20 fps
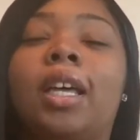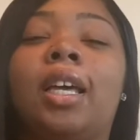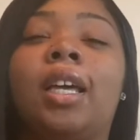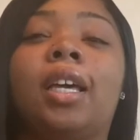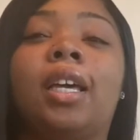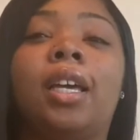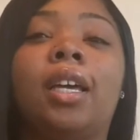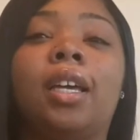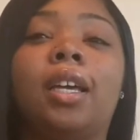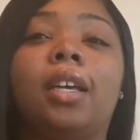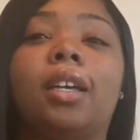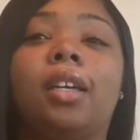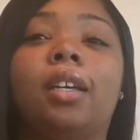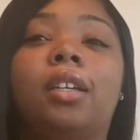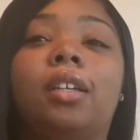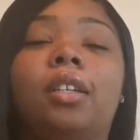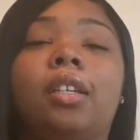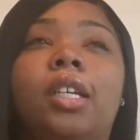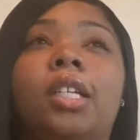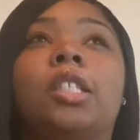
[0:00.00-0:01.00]

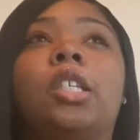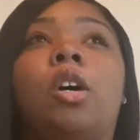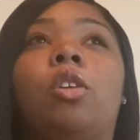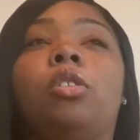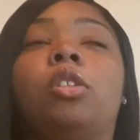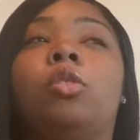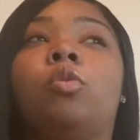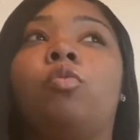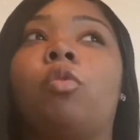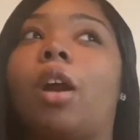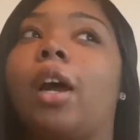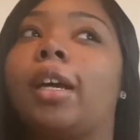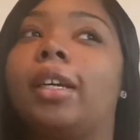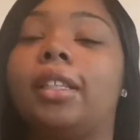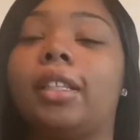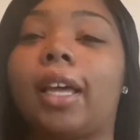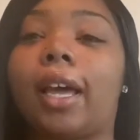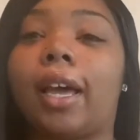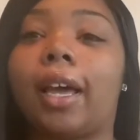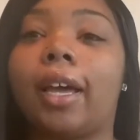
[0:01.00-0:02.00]
and it's only
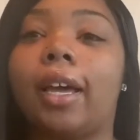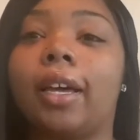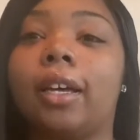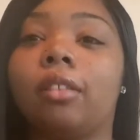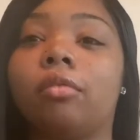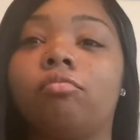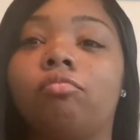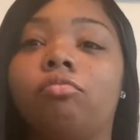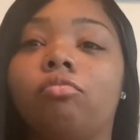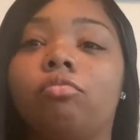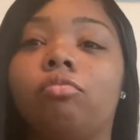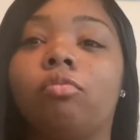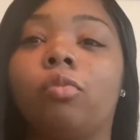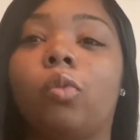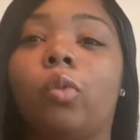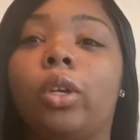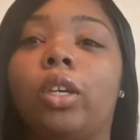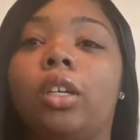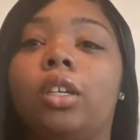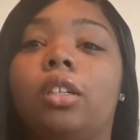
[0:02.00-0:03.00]
right that
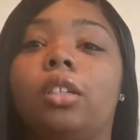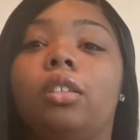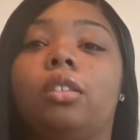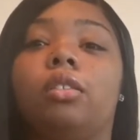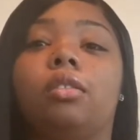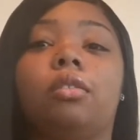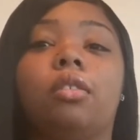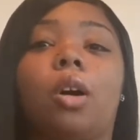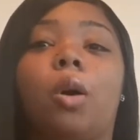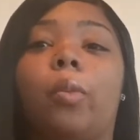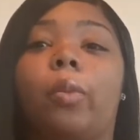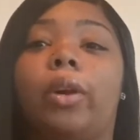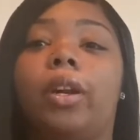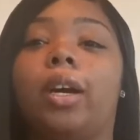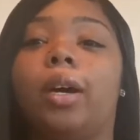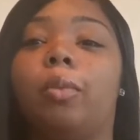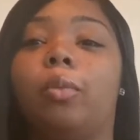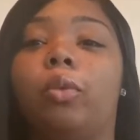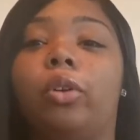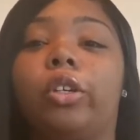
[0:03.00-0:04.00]
we open
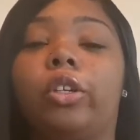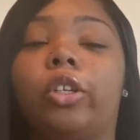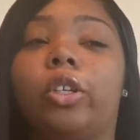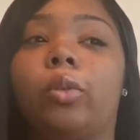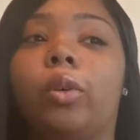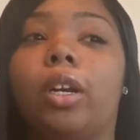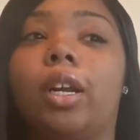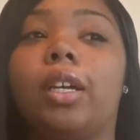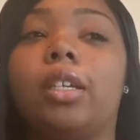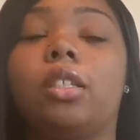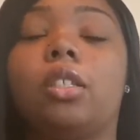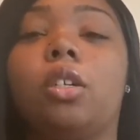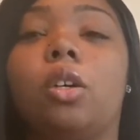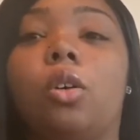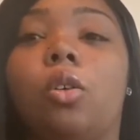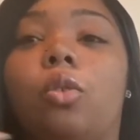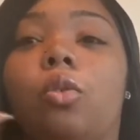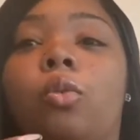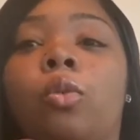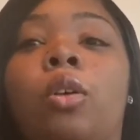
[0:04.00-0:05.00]
up with a Q&A
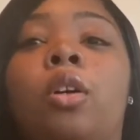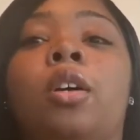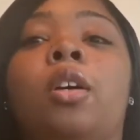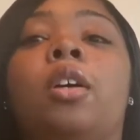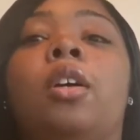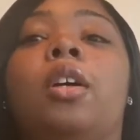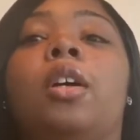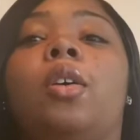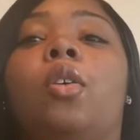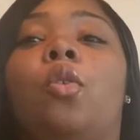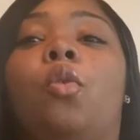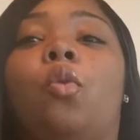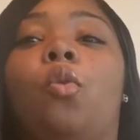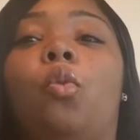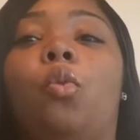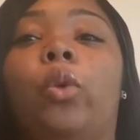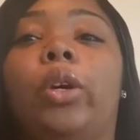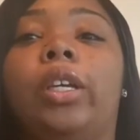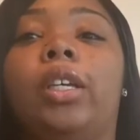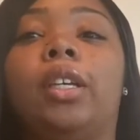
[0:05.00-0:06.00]
so
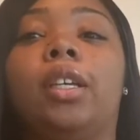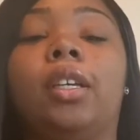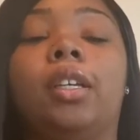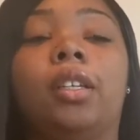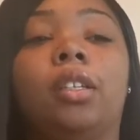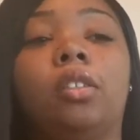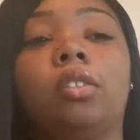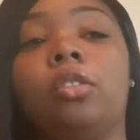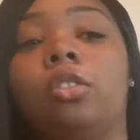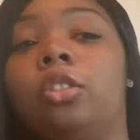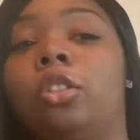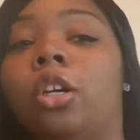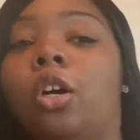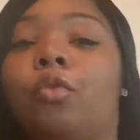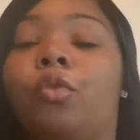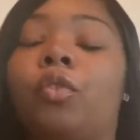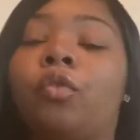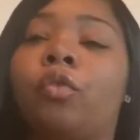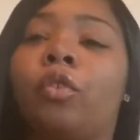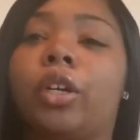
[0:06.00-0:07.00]
we can, you know,
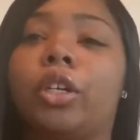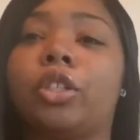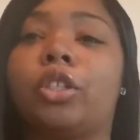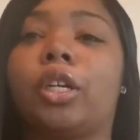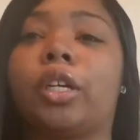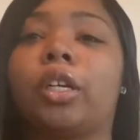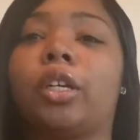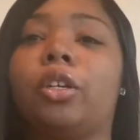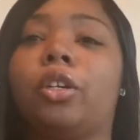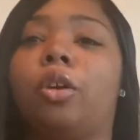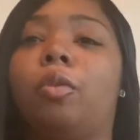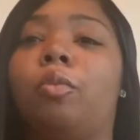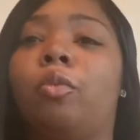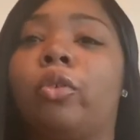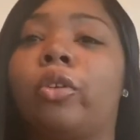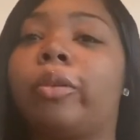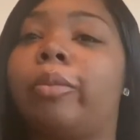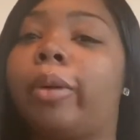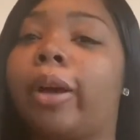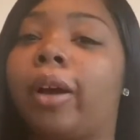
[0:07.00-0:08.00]
refresh. Y'all can know
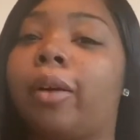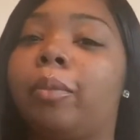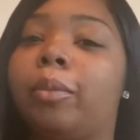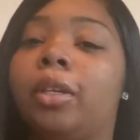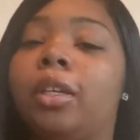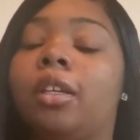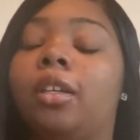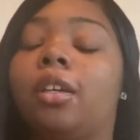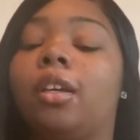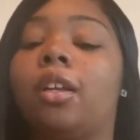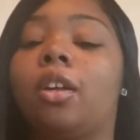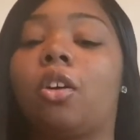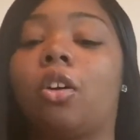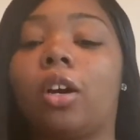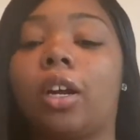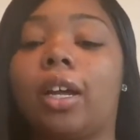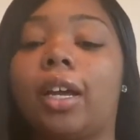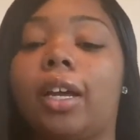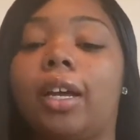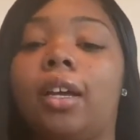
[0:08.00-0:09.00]
more about me and
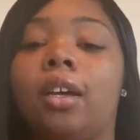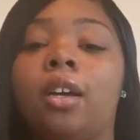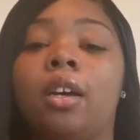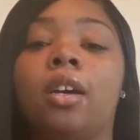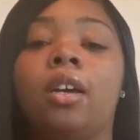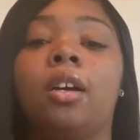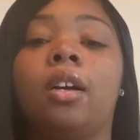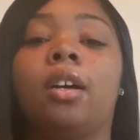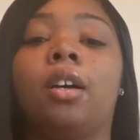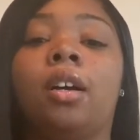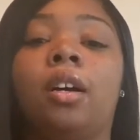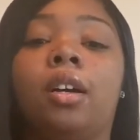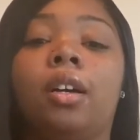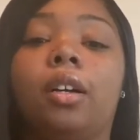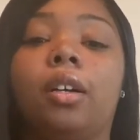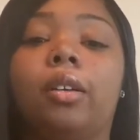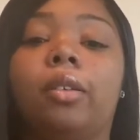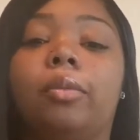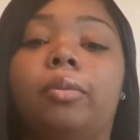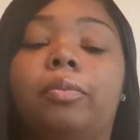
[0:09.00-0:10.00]
all that.
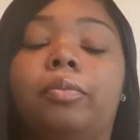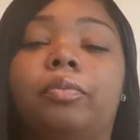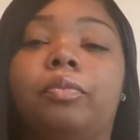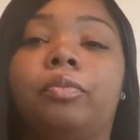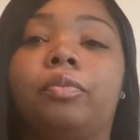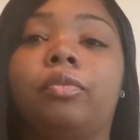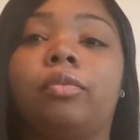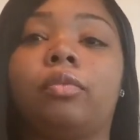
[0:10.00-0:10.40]
Um,